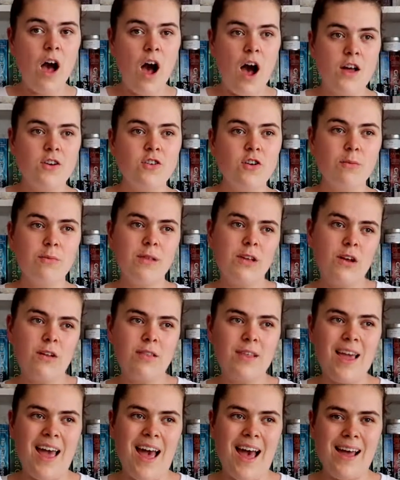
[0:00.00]
I normally
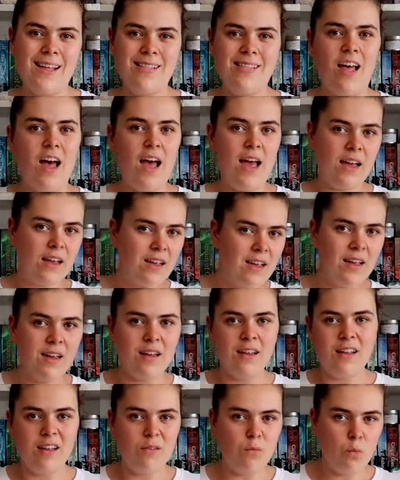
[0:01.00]
only add like
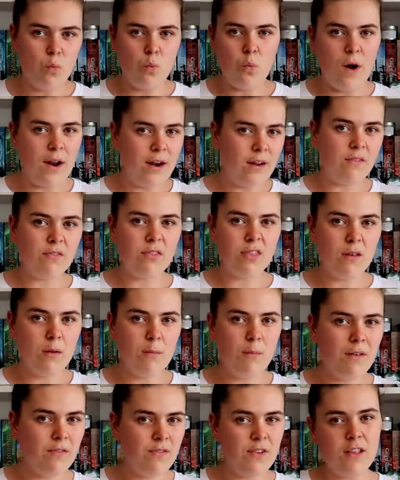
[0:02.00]
one of
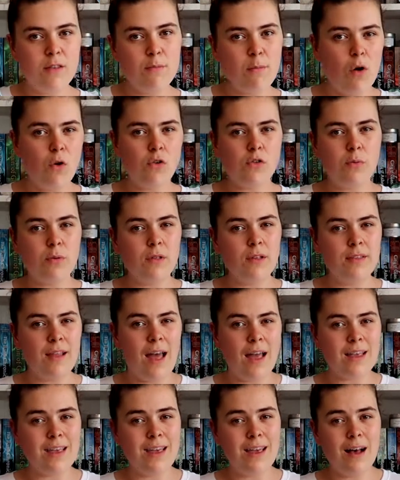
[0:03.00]
them if it's multiple in
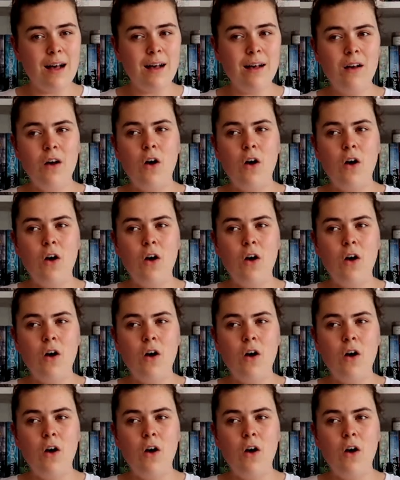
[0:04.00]
that year,